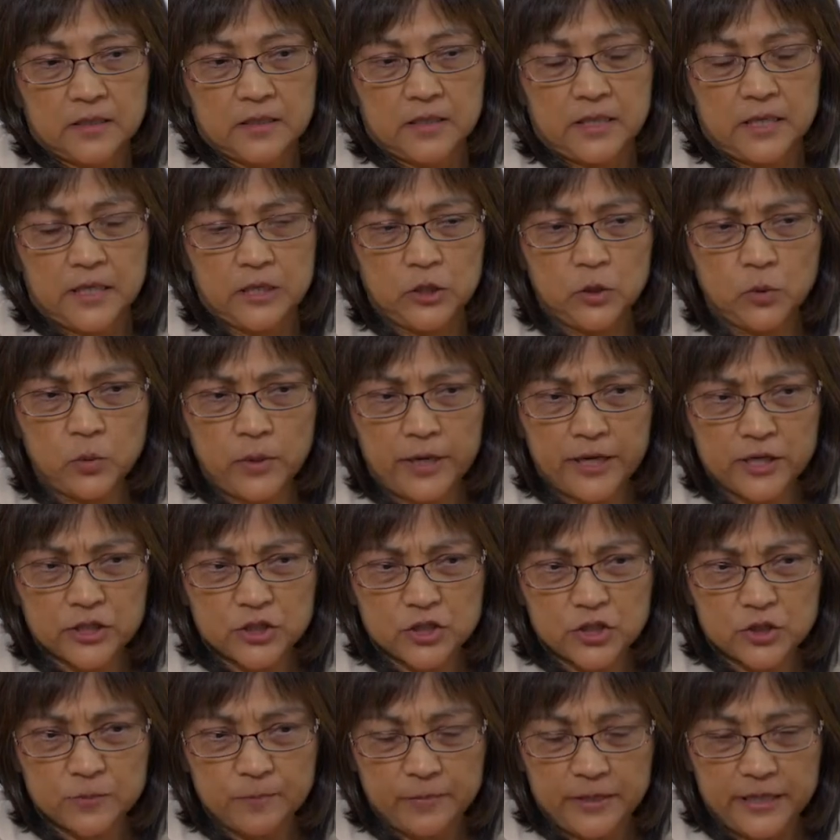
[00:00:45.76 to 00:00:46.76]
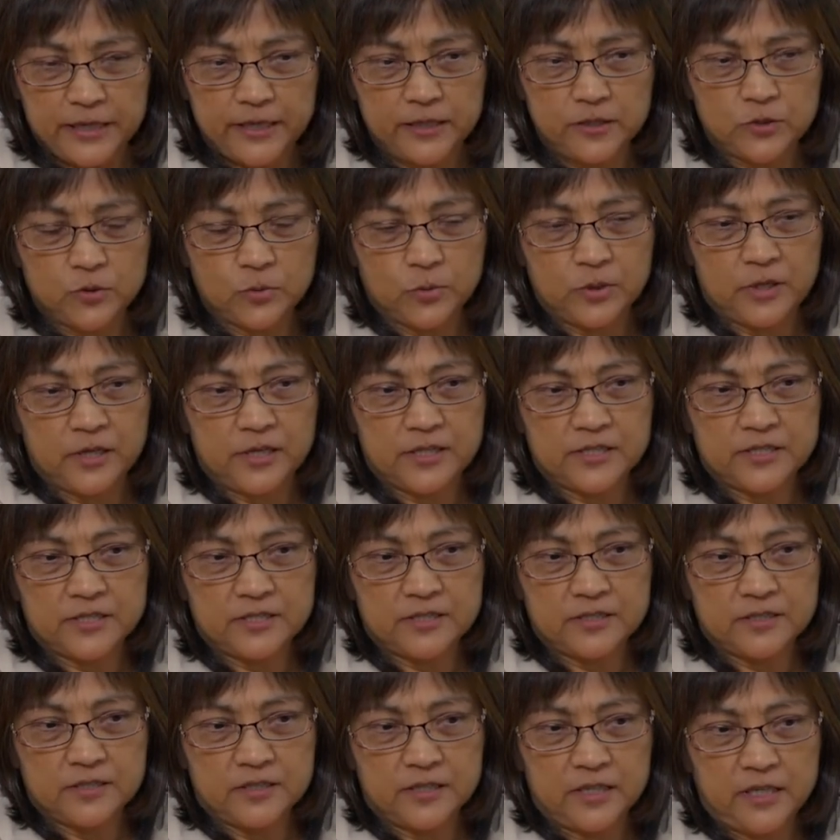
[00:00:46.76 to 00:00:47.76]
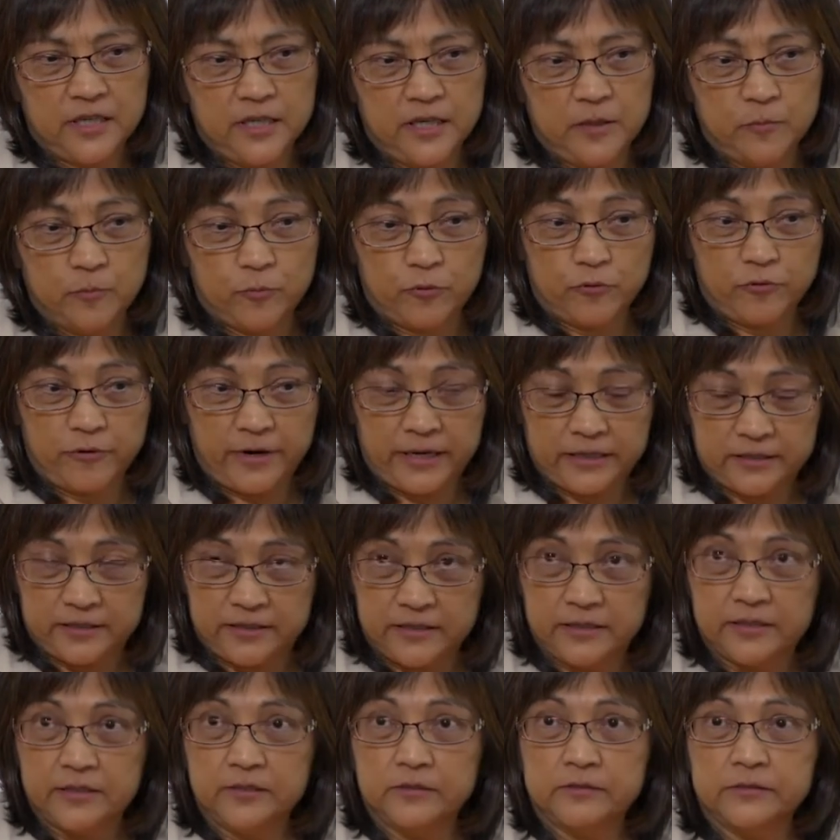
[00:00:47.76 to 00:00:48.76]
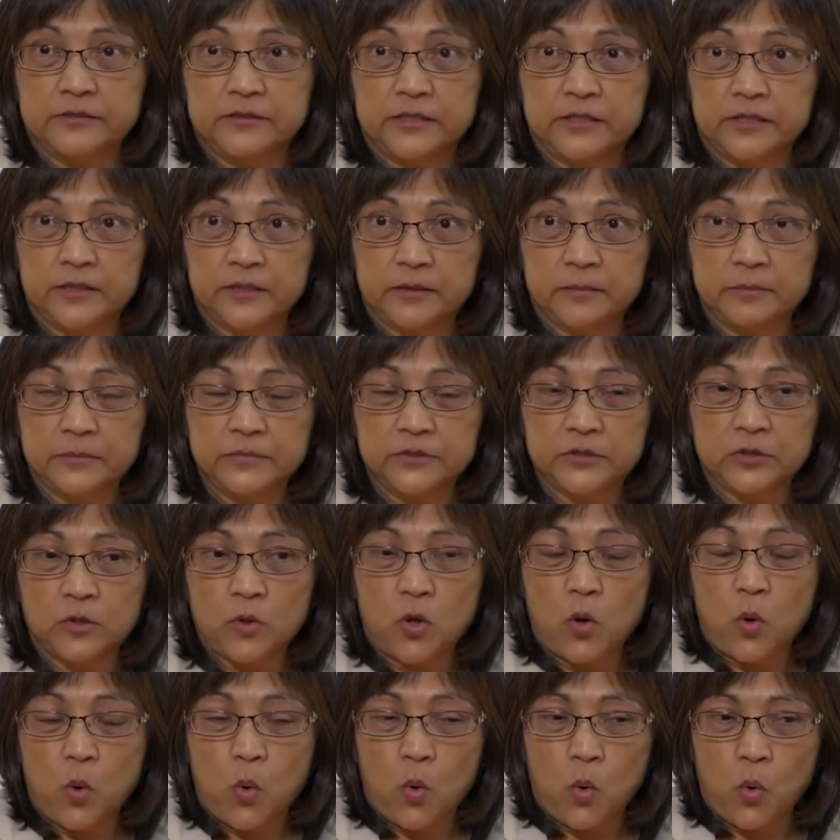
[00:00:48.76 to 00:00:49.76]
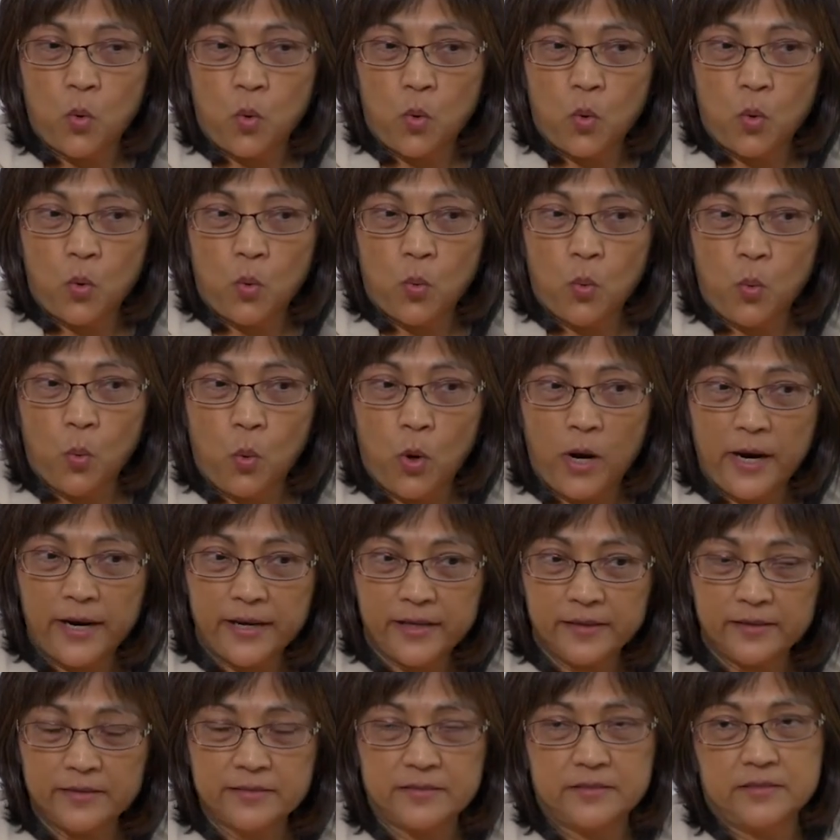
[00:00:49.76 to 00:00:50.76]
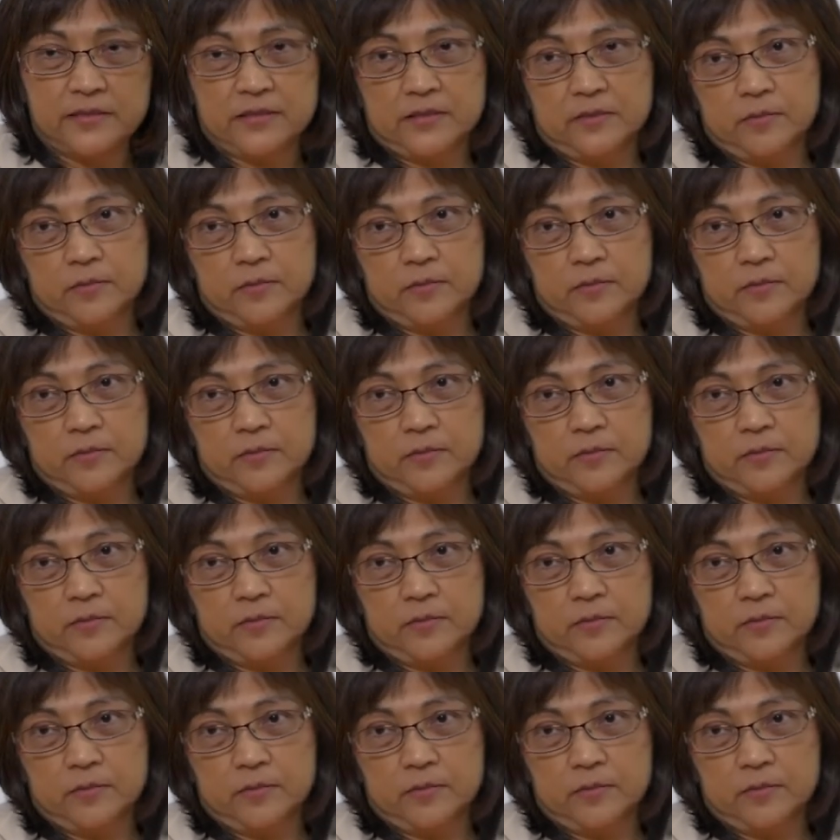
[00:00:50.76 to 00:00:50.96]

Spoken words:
Can you explain to us in practical terms why this is